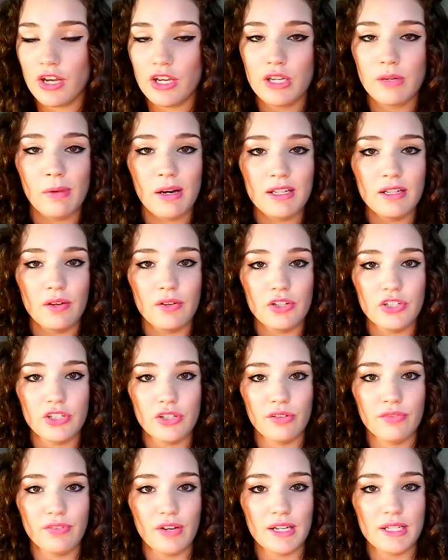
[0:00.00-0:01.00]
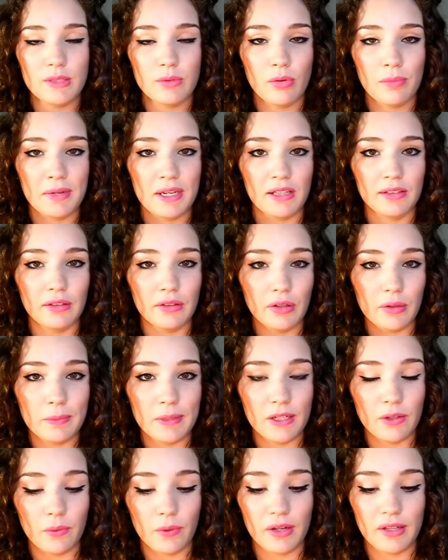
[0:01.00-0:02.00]
You might notice your face will be a little
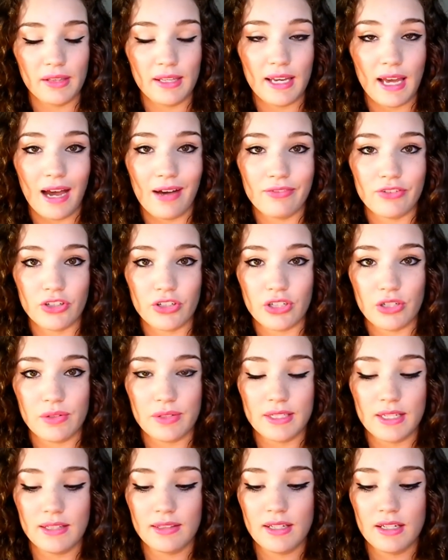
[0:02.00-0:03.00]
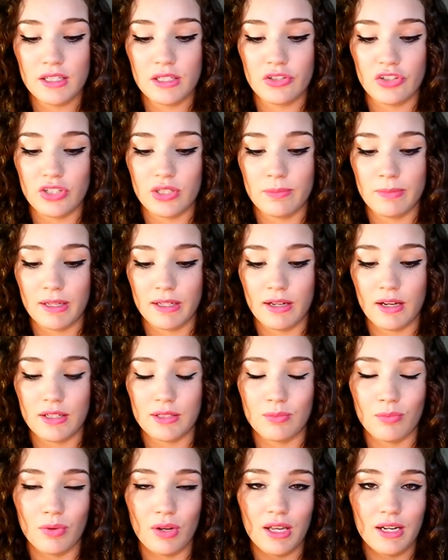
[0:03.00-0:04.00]
bit oily after using this just
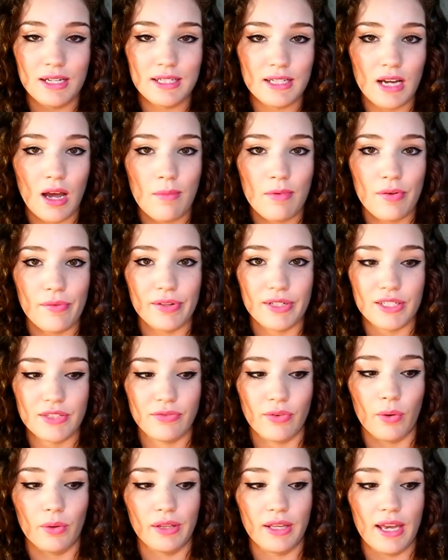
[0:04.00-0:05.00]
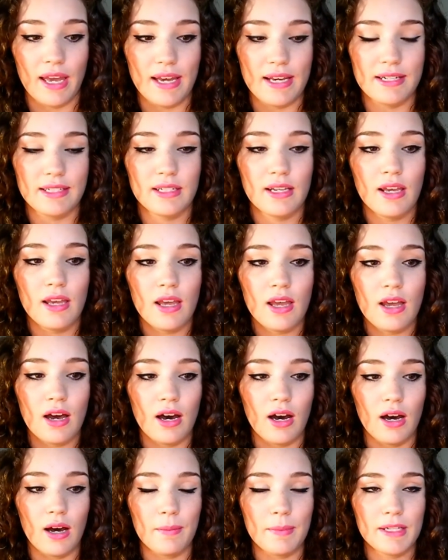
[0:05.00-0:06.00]
because anytime you exfoliate,
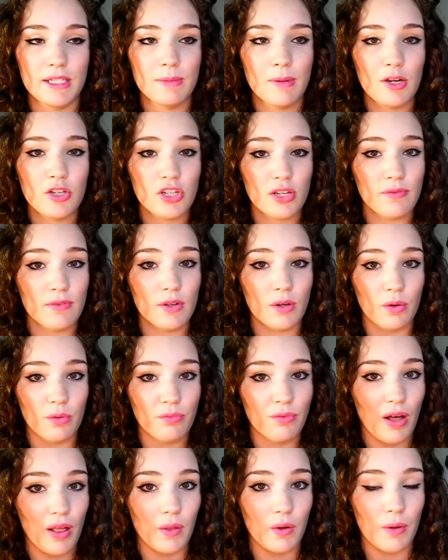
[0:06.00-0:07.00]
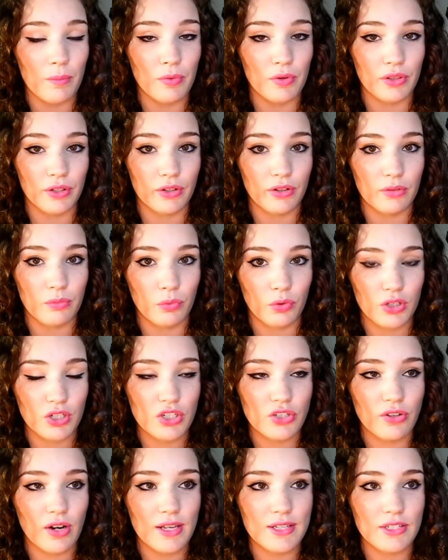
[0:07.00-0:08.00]
um, especially if you don't follow up with a good
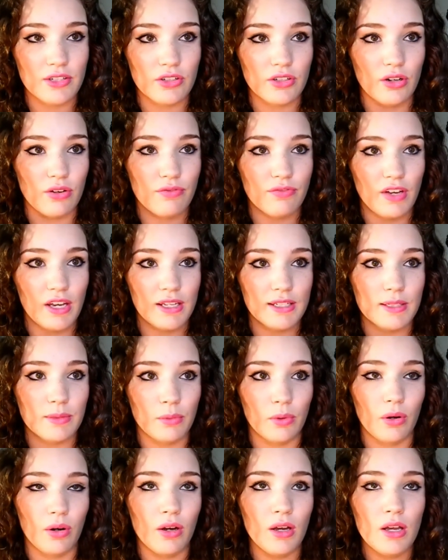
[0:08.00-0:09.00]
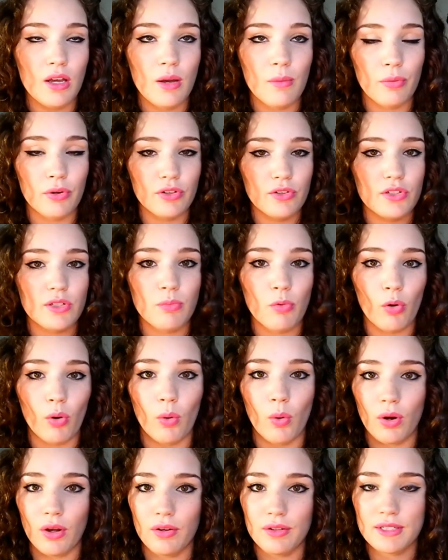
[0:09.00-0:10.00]
moisturizer, your face will produce more
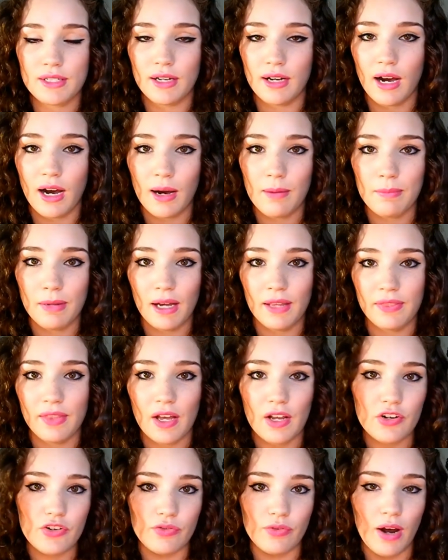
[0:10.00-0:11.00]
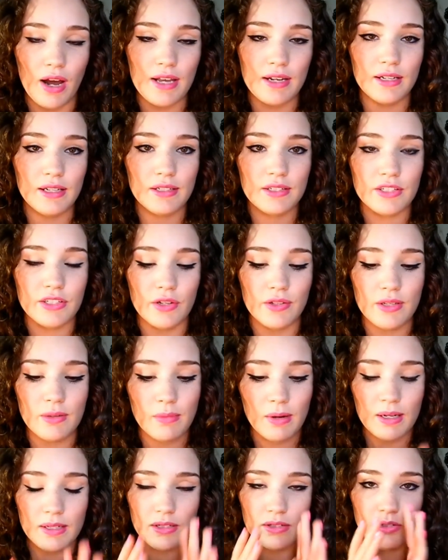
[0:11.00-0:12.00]
oil to combat that dryness. So you
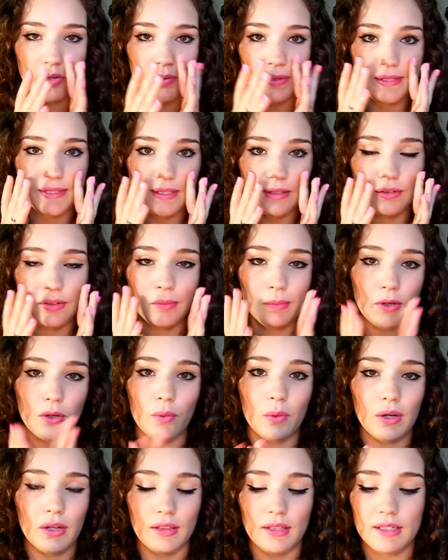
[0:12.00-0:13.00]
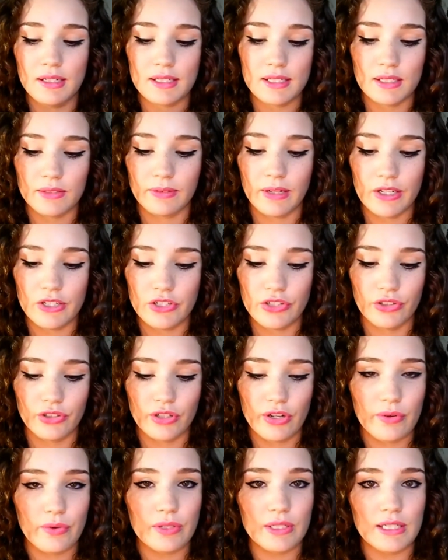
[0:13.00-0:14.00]
might notice a little bit of oiliness around your
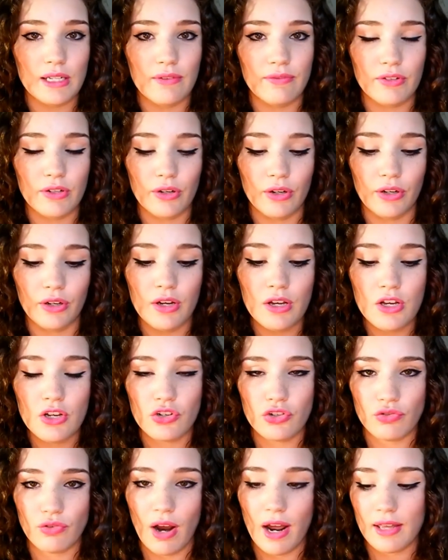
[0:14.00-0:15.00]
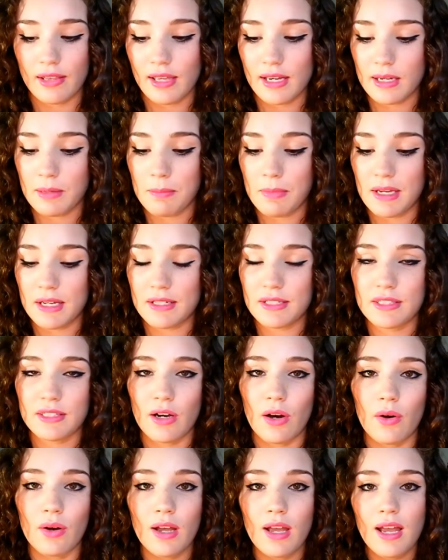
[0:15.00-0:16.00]
nose if you're dry like me.
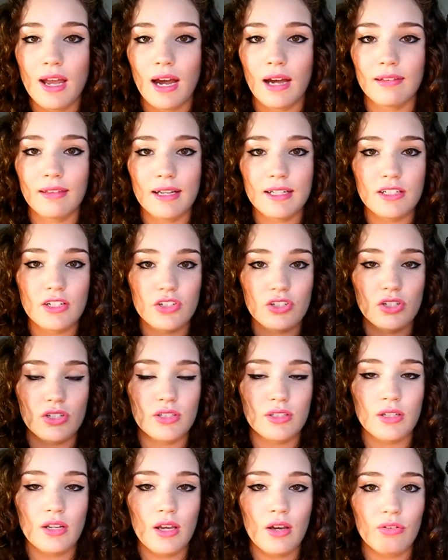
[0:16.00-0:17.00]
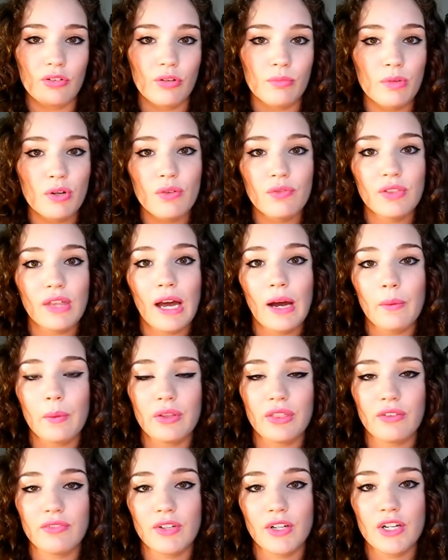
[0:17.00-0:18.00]
So I like to just remove that
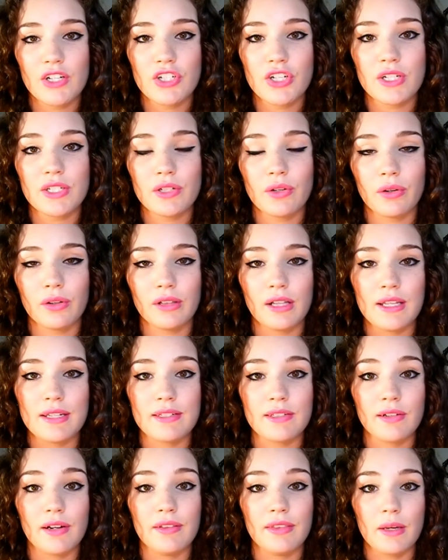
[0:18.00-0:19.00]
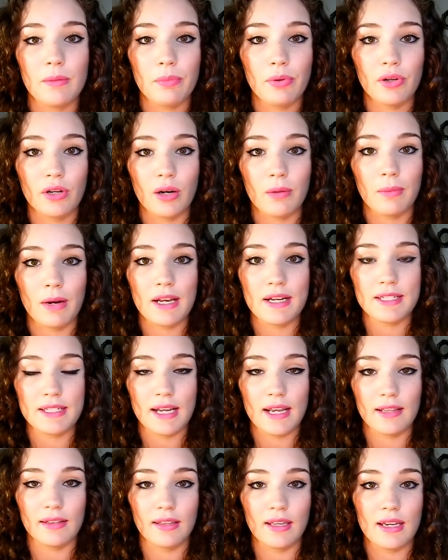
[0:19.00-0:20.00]
with a very gentle cleanser and then put on my
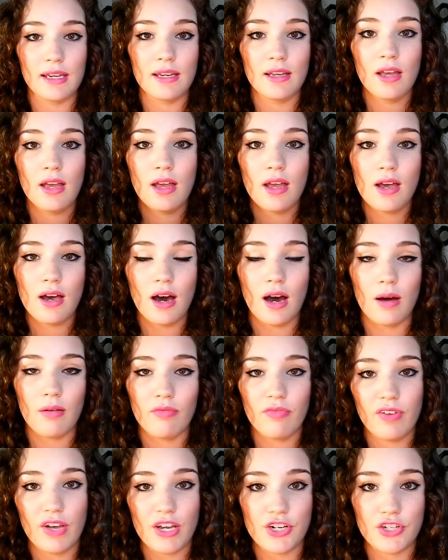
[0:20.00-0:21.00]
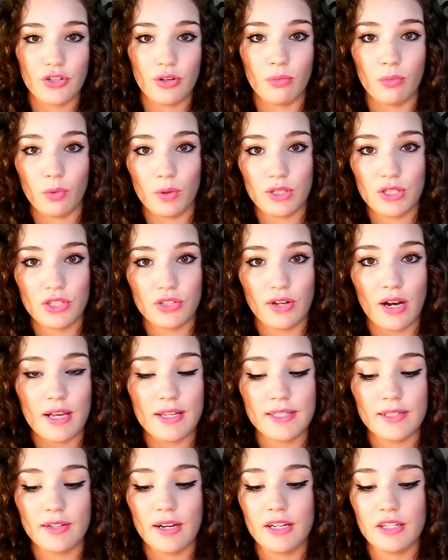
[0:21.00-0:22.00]
Daily um, facial
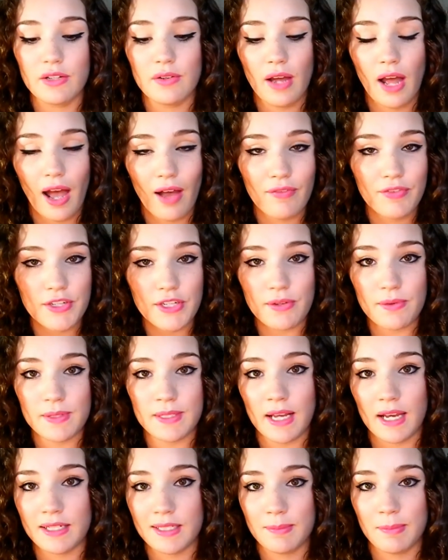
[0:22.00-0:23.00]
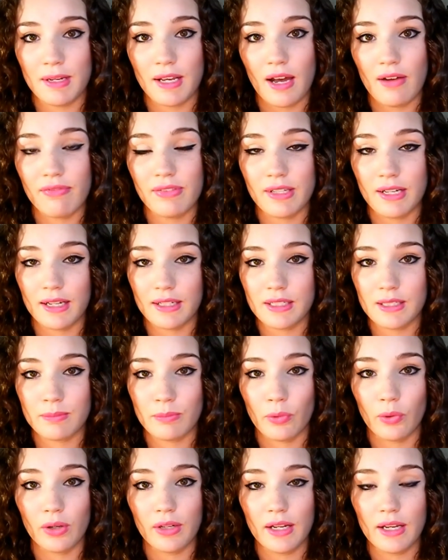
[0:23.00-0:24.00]
moisturizer. And you have to use SPF the next
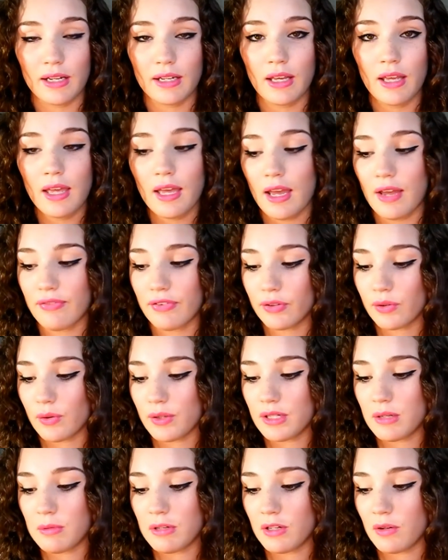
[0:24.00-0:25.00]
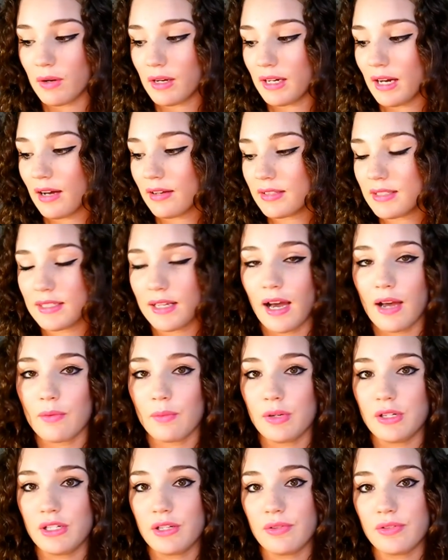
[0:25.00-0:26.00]
morning if you're going to be going outside
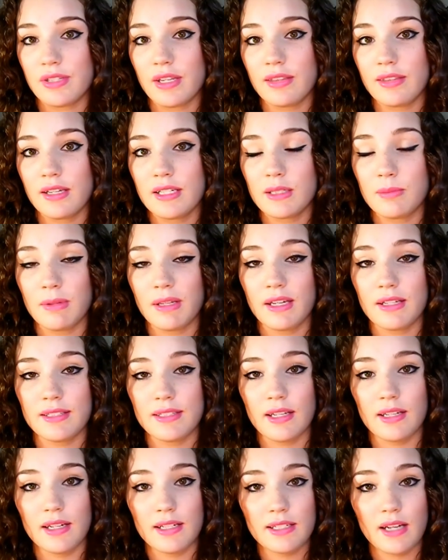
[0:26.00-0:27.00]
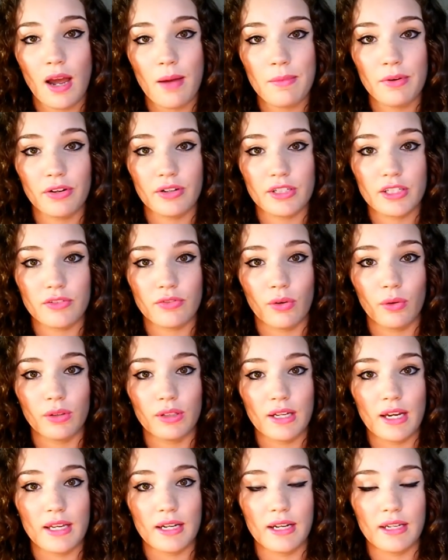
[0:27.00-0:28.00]
when using this because anytime you're
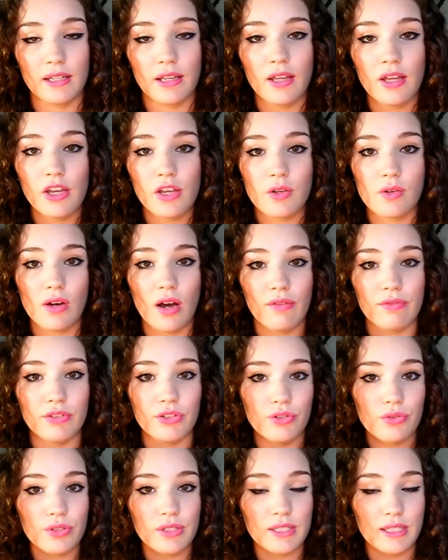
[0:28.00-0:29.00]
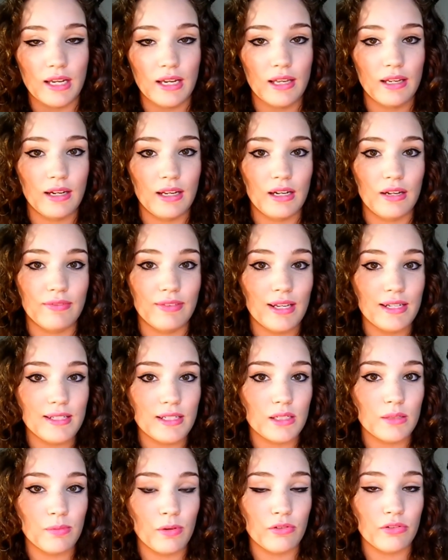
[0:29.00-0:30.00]
exfoliating, you have new skin, and if that's
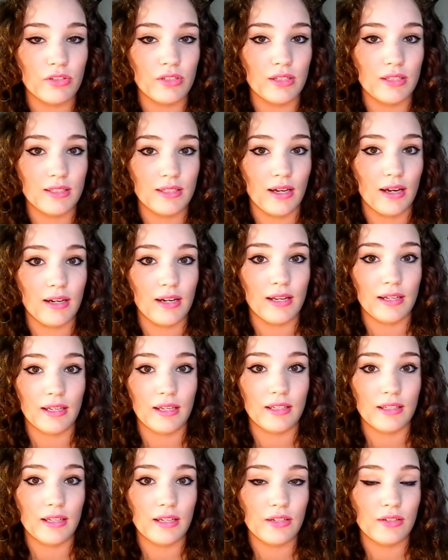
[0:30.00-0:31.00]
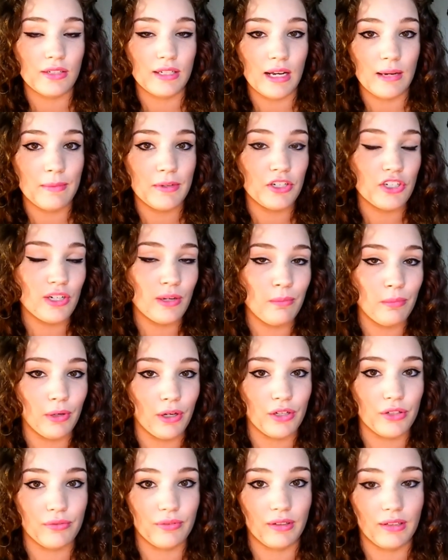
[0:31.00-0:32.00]
exposed to sun, it can get damaged and
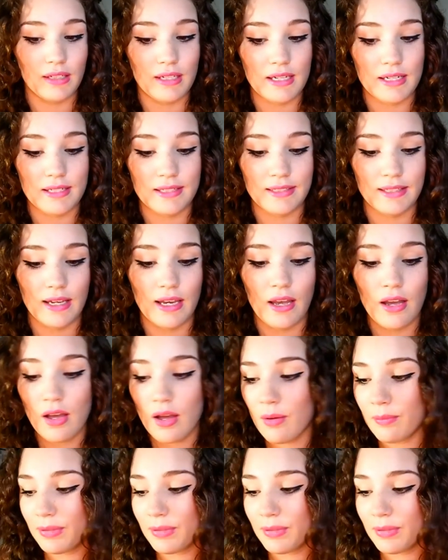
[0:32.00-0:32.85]
burned really easily.